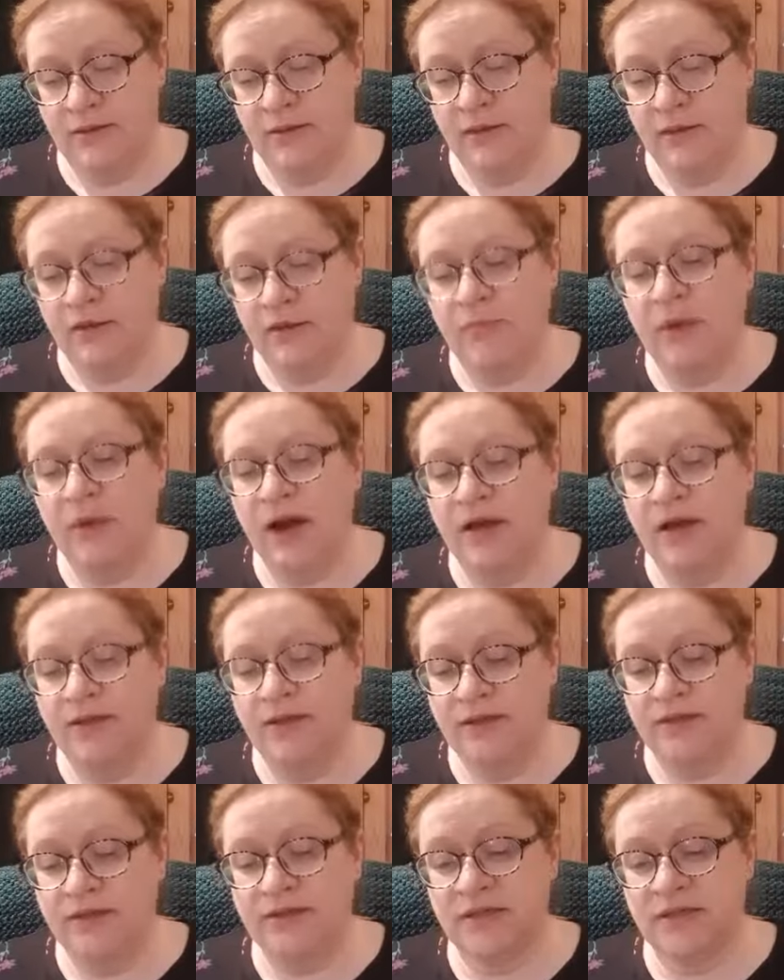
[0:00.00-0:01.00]
Come I
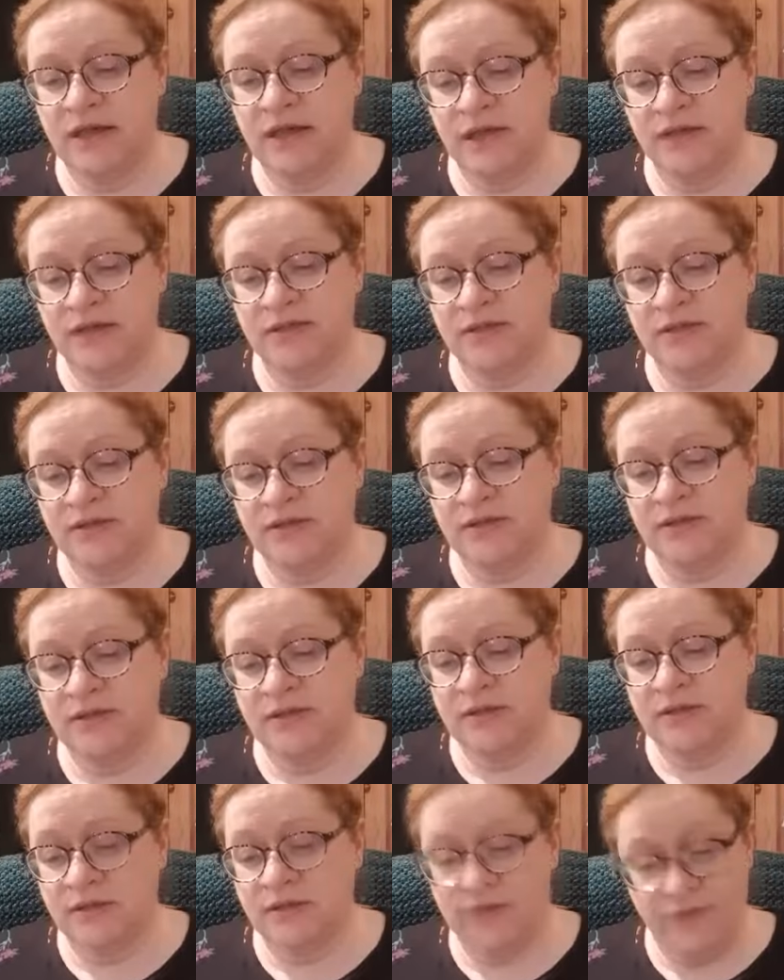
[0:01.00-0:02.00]
this night
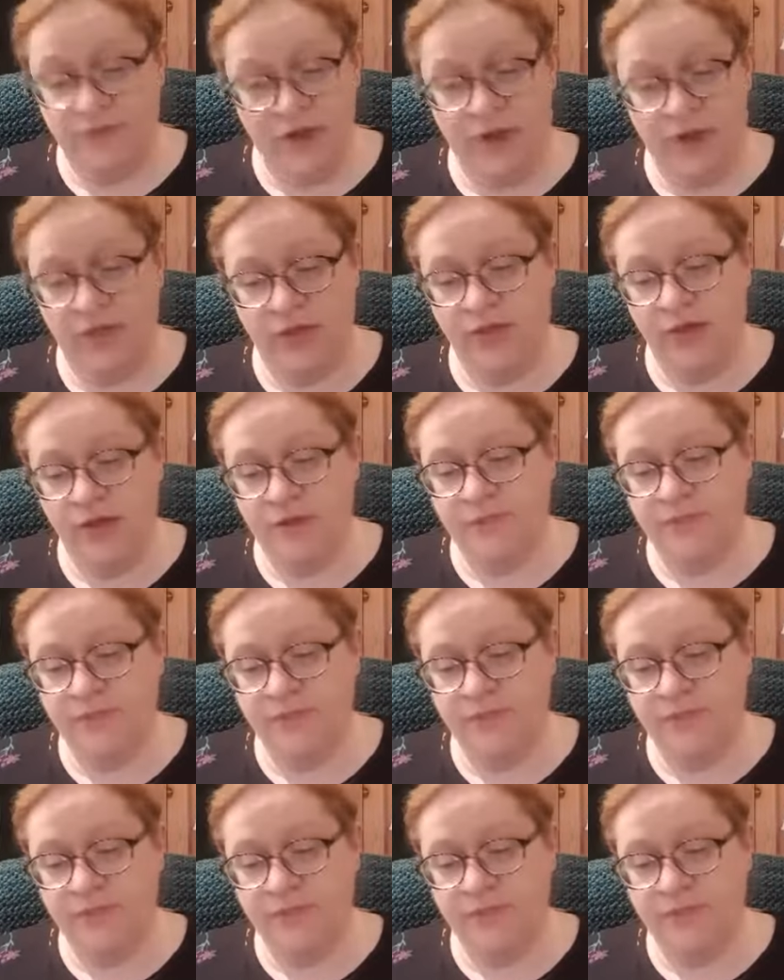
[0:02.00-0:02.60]
to the Father.